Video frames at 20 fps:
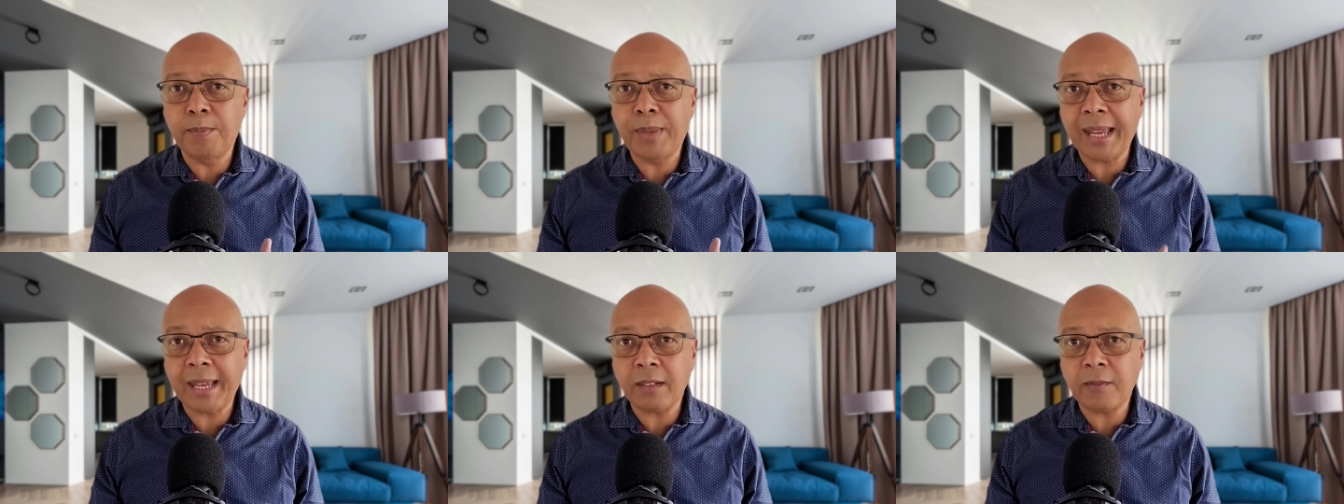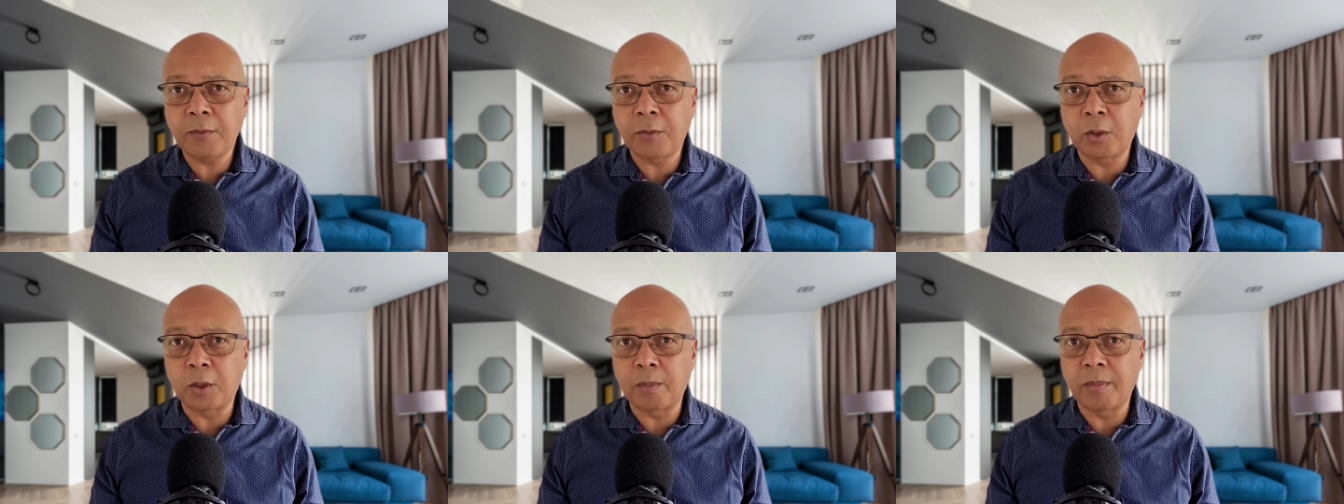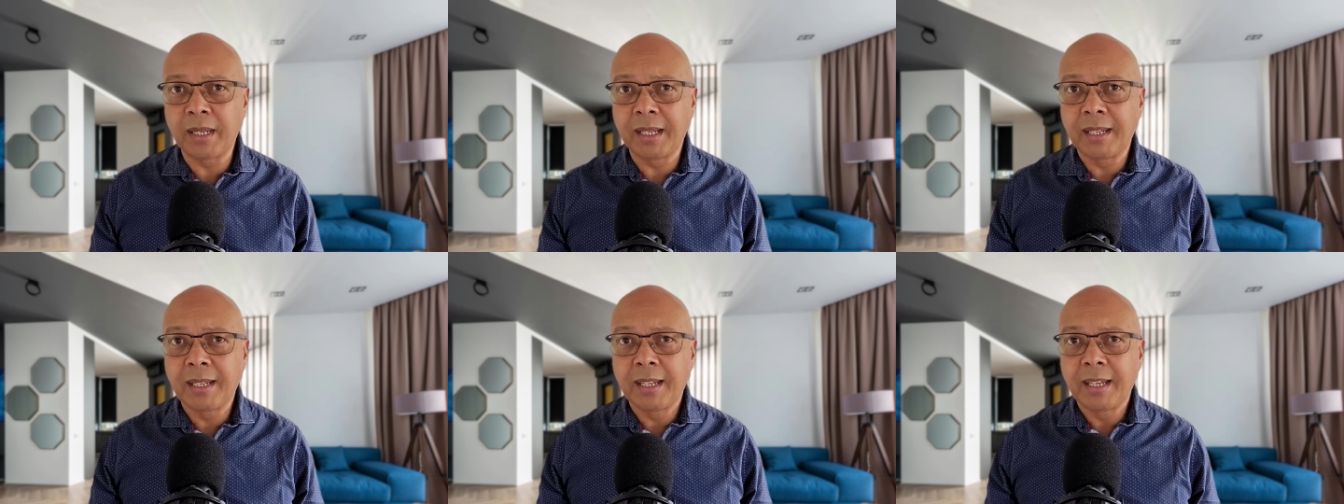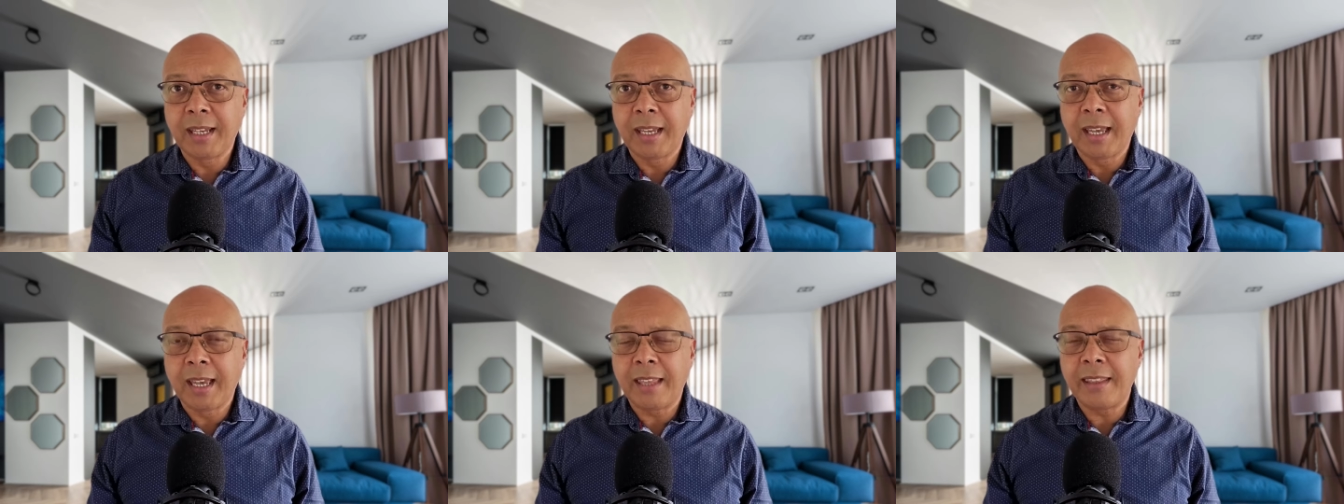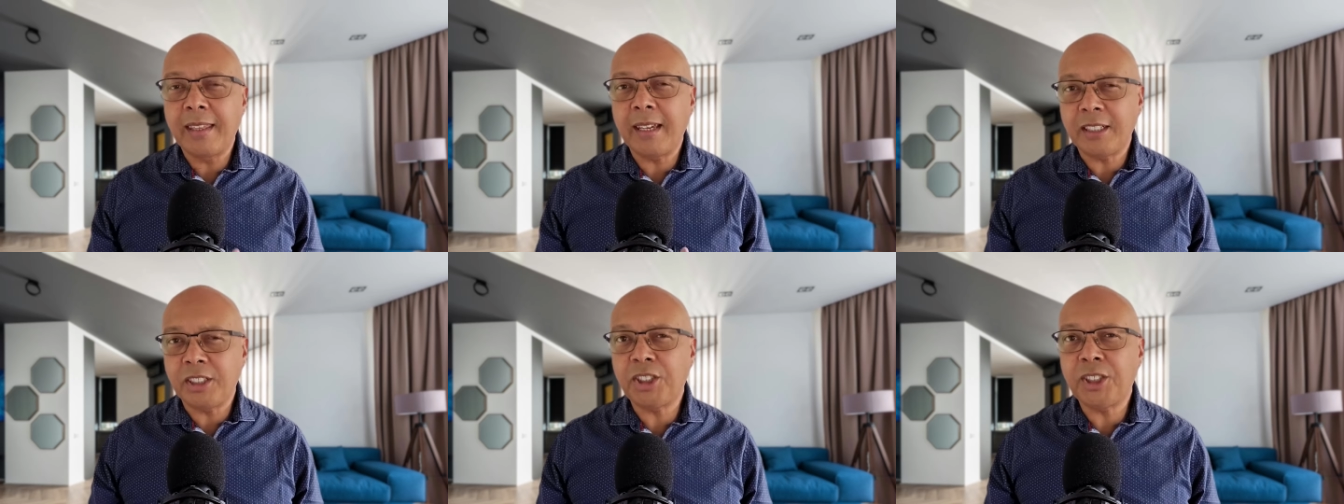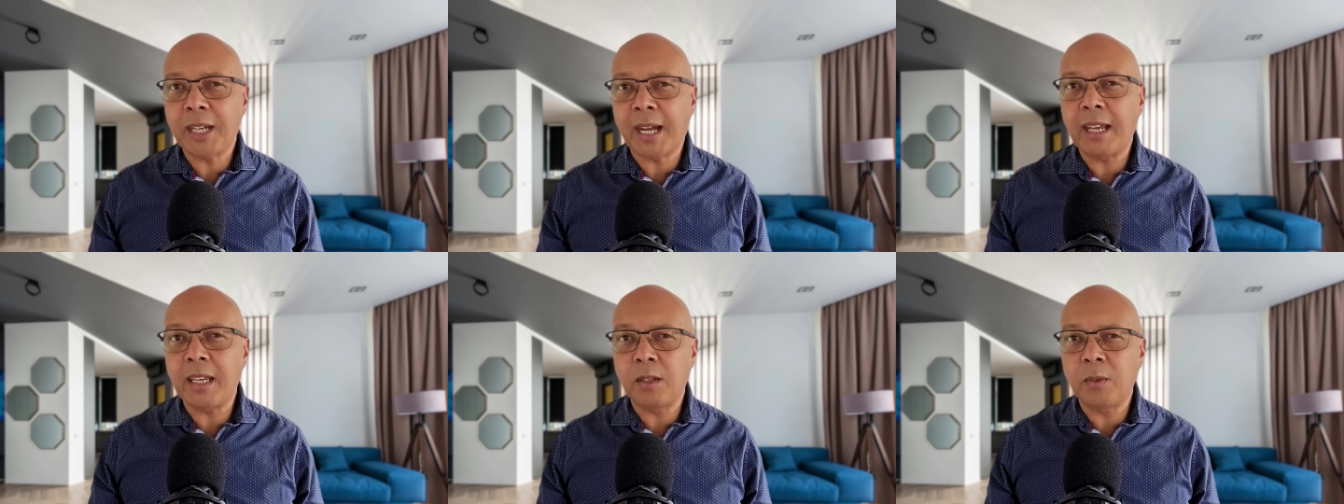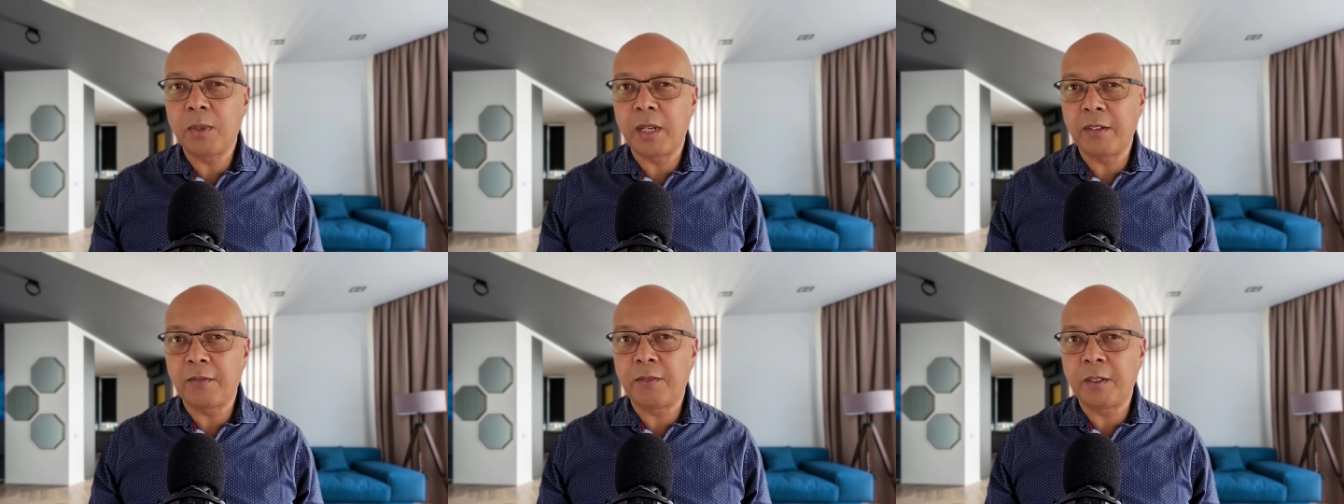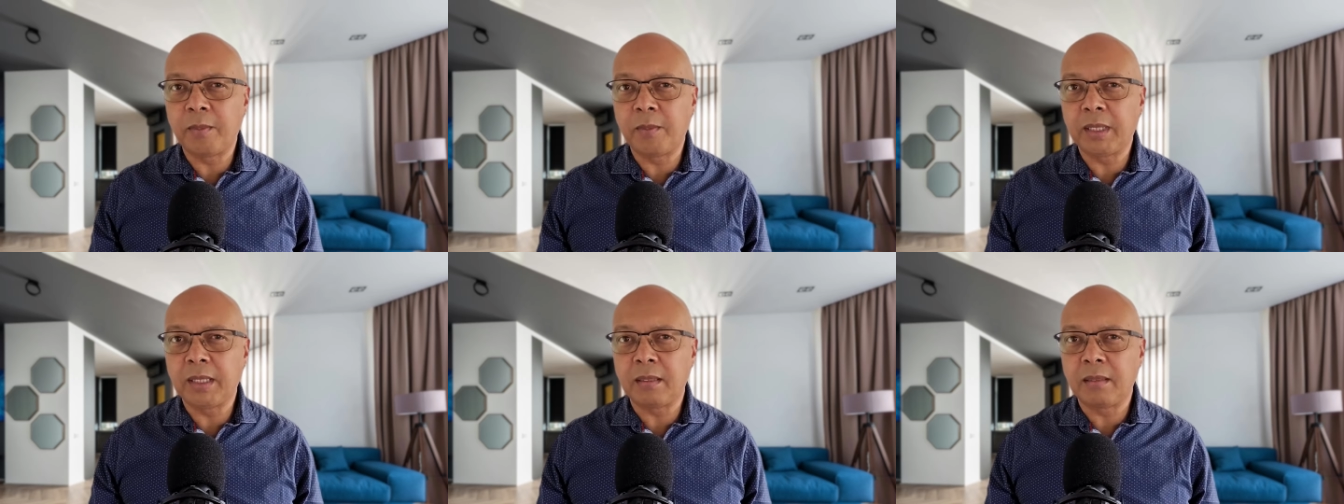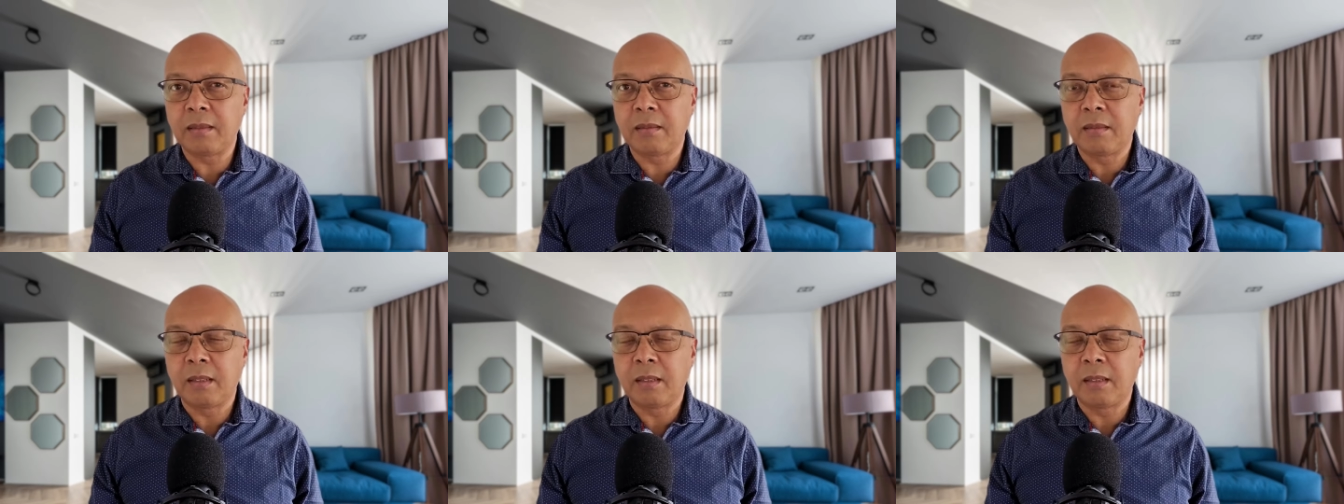platform, they shy away from it.